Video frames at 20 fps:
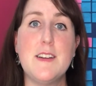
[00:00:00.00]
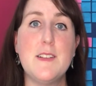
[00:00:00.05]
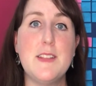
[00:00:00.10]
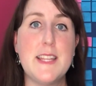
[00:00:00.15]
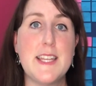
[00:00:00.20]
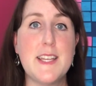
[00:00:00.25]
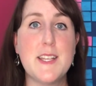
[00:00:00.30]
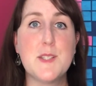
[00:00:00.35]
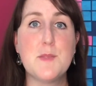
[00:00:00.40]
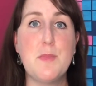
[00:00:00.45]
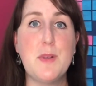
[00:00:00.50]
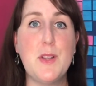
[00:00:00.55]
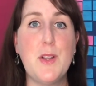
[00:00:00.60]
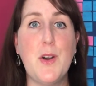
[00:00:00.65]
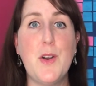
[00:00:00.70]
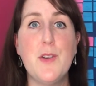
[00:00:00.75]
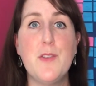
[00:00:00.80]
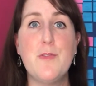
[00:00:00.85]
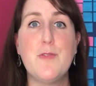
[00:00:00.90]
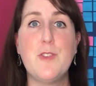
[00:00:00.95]
links
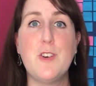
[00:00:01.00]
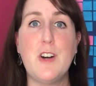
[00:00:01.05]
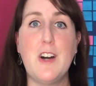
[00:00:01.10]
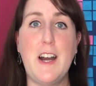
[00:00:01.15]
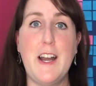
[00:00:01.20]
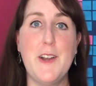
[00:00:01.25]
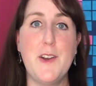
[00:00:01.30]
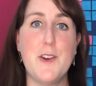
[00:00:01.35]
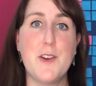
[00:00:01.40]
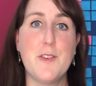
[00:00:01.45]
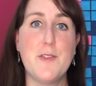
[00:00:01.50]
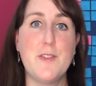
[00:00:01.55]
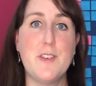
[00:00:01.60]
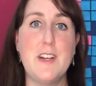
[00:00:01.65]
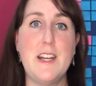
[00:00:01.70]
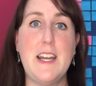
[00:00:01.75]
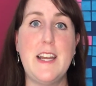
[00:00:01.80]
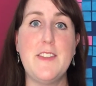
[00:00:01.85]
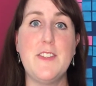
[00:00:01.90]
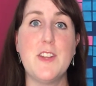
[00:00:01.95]
below for
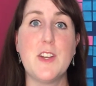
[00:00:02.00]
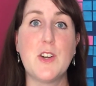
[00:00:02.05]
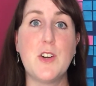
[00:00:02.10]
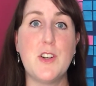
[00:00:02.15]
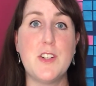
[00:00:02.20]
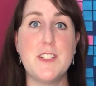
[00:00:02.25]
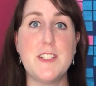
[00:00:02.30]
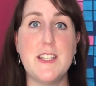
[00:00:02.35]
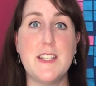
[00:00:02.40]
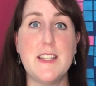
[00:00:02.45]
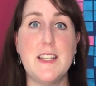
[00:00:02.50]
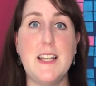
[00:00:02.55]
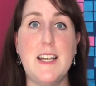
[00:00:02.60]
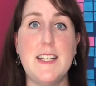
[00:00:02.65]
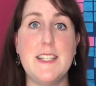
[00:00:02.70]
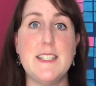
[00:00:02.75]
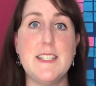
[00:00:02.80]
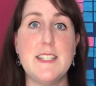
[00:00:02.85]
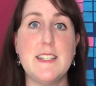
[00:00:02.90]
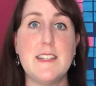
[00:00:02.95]
iOgrapher and the content
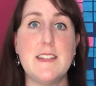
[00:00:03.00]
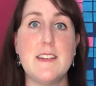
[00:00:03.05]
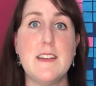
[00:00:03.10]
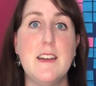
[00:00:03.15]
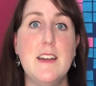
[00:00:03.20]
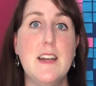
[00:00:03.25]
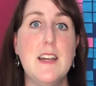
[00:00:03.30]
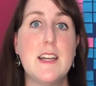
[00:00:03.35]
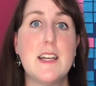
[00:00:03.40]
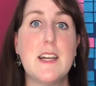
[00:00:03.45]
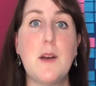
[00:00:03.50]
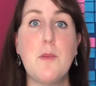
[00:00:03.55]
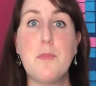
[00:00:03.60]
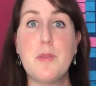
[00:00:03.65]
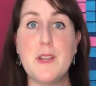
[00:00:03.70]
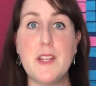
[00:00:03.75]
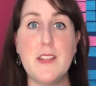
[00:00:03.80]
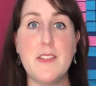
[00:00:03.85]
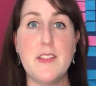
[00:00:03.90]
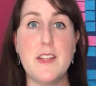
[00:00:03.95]
lighting
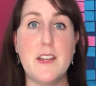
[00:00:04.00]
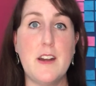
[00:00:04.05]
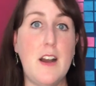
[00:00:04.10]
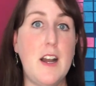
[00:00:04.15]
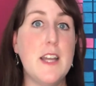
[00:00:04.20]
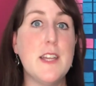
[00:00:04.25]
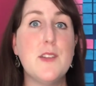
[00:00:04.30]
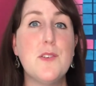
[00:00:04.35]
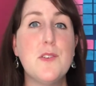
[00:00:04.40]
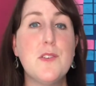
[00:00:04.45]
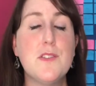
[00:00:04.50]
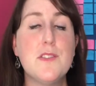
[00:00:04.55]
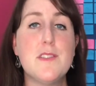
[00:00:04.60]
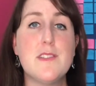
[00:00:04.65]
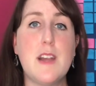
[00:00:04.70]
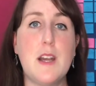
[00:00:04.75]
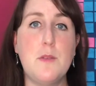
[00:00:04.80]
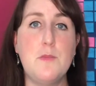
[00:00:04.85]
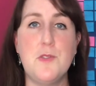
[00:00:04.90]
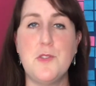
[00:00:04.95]
company that I used.
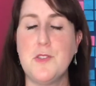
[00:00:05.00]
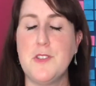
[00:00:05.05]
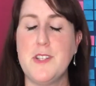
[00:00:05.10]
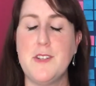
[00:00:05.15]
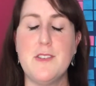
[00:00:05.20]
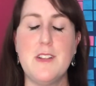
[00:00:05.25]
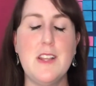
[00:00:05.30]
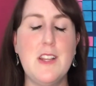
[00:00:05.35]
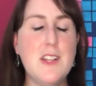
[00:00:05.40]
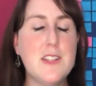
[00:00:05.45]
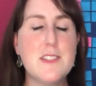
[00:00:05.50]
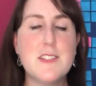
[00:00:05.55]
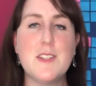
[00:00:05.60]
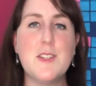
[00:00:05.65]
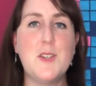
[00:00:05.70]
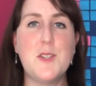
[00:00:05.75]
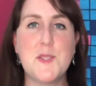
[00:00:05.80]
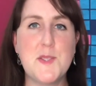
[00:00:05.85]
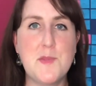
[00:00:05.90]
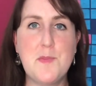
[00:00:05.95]
I'm sure there are lots and
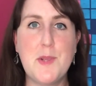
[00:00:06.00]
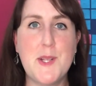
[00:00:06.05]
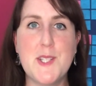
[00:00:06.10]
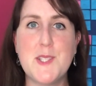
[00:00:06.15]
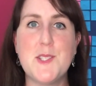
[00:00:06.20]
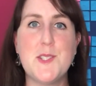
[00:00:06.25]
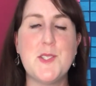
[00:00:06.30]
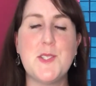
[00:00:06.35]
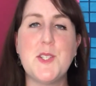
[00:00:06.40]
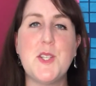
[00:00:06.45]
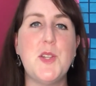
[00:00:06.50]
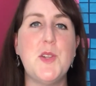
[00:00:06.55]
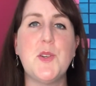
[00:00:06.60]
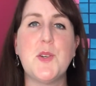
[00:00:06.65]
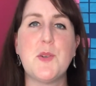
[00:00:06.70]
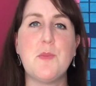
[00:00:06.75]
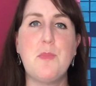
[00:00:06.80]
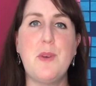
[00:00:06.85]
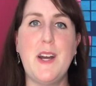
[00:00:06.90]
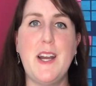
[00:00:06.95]
lots of places that you
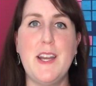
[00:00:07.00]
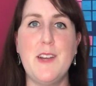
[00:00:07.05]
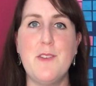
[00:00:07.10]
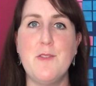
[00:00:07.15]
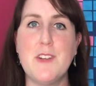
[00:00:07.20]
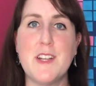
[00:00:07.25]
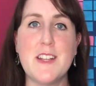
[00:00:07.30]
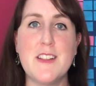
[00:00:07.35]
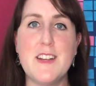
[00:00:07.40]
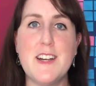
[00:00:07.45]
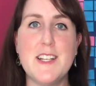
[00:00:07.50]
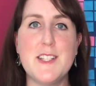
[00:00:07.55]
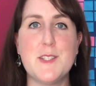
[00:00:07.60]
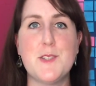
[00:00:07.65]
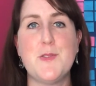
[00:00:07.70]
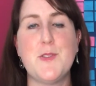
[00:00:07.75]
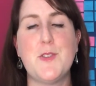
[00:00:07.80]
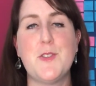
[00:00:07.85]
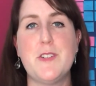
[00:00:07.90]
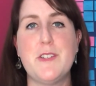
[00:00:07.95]
could buy ring lights
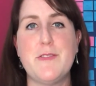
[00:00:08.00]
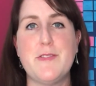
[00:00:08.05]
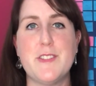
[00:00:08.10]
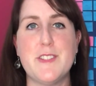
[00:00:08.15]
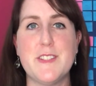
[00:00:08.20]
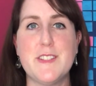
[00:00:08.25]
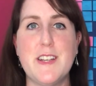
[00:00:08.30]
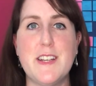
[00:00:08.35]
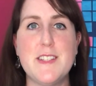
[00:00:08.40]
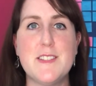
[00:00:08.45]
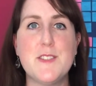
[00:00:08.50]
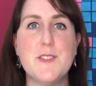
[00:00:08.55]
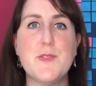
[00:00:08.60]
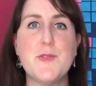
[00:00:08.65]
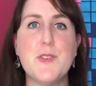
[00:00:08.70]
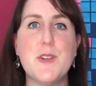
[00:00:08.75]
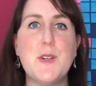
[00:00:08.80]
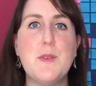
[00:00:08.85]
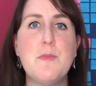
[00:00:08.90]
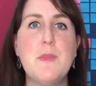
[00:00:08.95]
of all different sizes
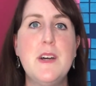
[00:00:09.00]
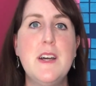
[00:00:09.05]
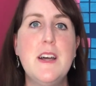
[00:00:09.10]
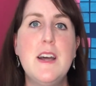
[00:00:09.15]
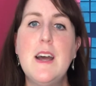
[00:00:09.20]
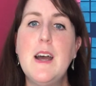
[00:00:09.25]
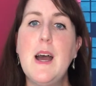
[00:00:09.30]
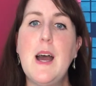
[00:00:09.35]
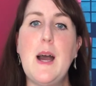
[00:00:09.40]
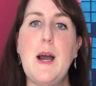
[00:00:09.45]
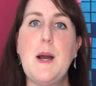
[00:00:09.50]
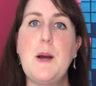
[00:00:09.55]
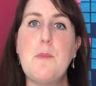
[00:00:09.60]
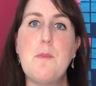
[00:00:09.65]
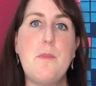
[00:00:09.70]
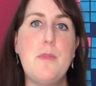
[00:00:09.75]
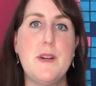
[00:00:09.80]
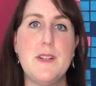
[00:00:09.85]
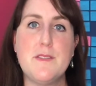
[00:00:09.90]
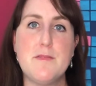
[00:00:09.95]
from,
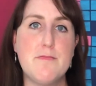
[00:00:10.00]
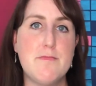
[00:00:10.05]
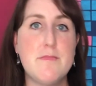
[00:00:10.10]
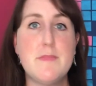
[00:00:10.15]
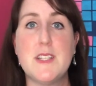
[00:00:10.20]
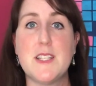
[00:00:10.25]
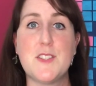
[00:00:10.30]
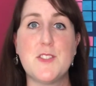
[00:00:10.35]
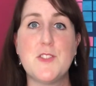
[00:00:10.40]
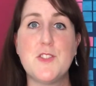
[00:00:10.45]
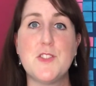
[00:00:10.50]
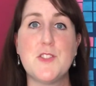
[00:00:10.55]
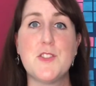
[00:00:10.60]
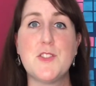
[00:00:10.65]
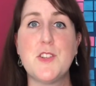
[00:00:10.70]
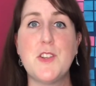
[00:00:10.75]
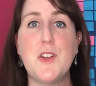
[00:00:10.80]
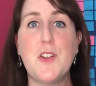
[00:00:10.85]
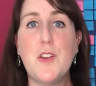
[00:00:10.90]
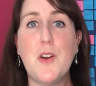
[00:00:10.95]
but that's just so
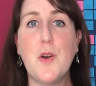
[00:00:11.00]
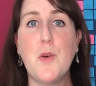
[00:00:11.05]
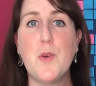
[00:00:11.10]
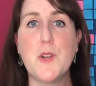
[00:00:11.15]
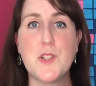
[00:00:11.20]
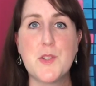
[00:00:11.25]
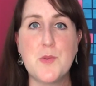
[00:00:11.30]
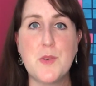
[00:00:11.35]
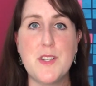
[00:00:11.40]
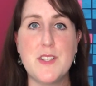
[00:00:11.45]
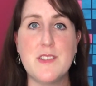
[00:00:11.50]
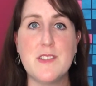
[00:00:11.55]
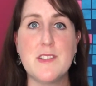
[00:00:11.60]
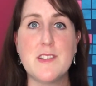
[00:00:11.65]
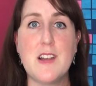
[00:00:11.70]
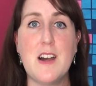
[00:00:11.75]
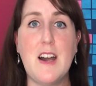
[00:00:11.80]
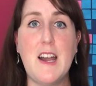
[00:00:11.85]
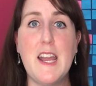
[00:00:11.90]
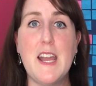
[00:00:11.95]
you know which ones
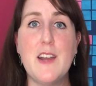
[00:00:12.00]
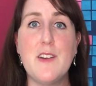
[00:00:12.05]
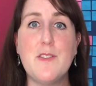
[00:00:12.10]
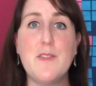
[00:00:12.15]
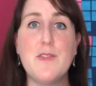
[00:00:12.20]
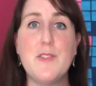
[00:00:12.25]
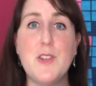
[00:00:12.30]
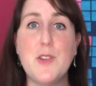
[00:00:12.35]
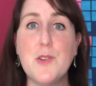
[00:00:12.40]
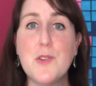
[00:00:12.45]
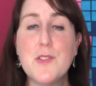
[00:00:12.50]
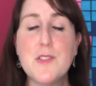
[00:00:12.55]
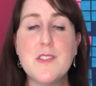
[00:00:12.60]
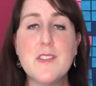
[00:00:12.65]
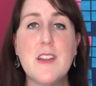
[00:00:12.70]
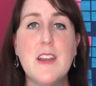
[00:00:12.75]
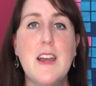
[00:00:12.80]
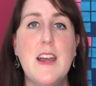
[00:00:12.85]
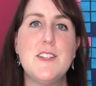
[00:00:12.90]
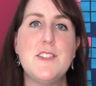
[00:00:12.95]
I have used.
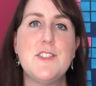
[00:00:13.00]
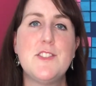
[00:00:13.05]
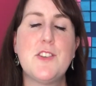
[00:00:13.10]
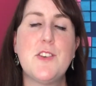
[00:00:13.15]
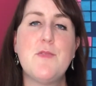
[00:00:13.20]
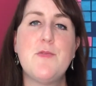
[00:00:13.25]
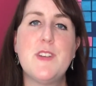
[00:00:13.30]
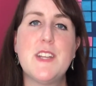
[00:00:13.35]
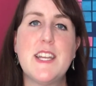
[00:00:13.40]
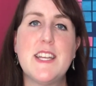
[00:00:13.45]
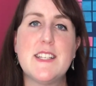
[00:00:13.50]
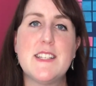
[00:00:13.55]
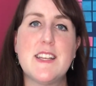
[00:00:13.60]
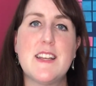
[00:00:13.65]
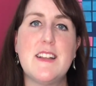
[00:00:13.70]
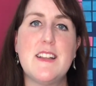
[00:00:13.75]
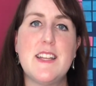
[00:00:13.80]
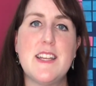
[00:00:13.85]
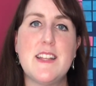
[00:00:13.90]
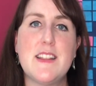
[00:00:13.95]
Don't forget to
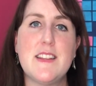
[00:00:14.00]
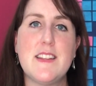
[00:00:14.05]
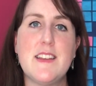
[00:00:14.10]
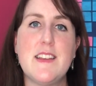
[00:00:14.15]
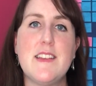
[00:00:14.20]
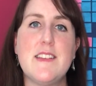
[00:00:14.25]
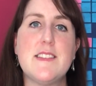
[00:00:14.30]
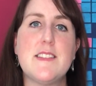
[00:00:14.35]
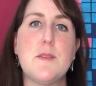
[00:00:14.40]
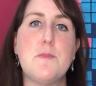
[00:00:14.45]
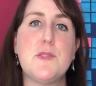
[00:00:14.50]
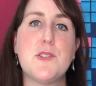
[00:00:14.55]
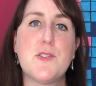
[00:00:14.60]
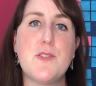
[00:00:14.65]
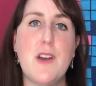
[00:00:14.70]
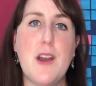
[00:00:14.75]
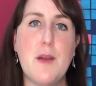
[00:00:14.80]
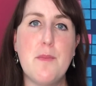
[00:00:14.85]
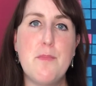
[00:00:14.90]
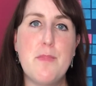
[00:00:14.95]
click the
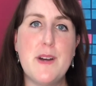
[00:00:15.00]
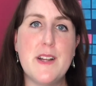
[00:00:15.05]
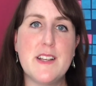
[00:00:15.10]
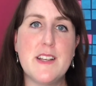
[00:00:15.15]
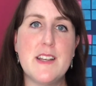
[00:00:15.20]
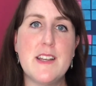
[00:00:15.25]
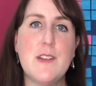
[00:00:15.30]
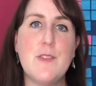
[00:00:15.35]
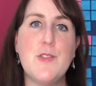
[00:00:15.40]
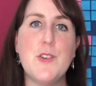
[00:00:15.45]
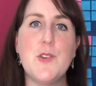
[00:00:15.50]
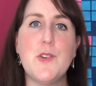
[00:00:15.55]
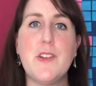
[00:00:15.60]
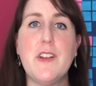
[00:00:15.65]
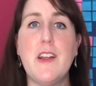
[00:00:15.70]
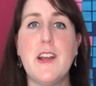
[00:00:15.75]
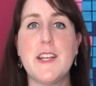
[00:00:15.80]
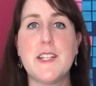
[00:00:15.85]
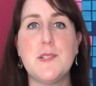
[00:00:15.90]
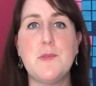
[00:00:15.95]
subscribe button if you'd
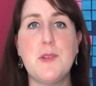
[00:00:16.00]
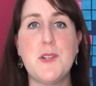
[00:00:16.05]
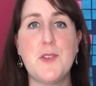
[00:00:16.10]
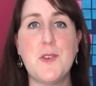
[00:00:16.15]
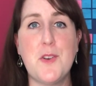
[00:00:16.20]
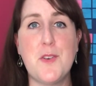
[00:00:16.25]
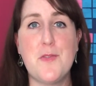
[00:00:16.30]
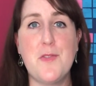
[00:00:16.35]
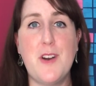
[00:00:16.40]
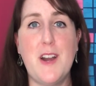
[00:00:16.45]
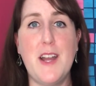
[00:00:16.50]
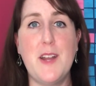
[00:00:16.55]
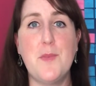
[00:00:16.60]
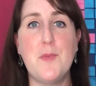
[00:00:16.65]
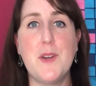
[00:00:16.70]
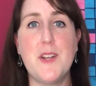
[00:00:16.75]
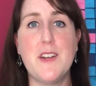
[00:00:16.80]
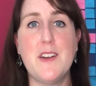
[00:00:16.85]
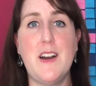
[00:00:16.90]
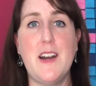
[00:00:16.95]
like to be notified
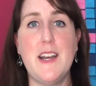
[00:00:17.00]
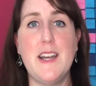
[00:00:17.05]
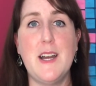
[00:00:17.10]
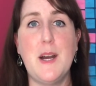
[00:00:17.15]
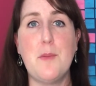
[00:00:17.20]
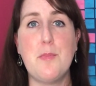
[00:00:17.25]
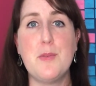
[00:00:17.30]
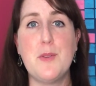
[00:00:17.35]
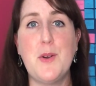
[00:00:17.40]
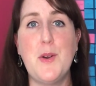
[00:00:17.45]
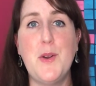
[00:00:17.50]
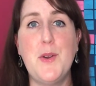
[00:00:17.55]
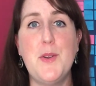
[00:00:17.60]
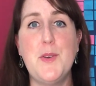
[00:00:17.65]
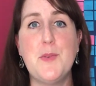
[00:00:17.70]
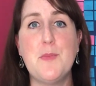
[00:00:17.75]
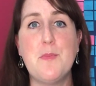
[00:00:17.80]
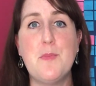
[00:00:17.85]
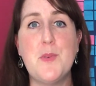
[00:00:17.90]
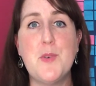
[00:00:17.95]
when I
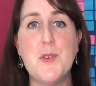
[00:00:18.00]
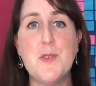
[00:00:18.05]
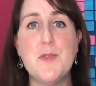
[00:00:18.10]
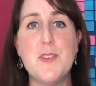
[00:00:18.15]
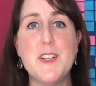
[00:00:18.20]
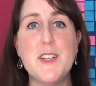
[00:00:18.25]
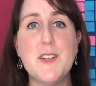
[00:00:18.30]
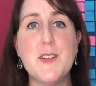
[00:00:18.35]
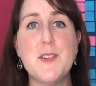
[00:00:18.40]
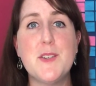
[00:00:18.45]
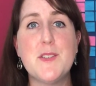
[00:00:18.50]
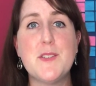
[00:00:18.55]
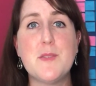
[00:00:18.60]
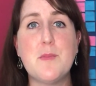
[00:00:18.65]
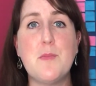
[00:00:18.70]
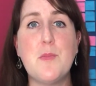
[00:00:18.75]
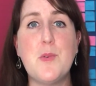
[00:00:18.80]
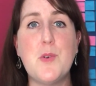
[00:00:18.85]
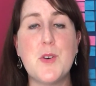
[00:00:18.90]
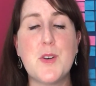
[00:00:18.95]
upload more videos
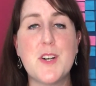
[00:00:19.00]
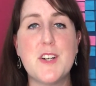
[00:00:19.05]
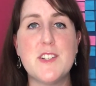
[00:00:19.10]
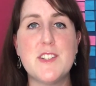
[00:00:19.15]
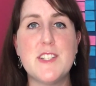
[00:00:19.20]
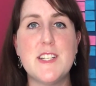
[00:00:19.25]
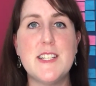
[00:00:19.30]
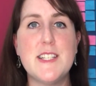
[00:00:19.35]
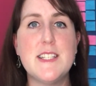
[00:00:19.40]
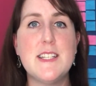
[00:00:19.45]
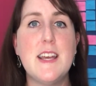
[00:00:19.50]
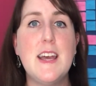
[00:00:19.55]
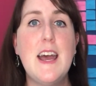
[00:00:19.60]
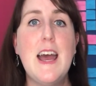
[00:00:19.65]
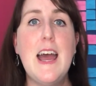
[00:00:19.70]
and more content.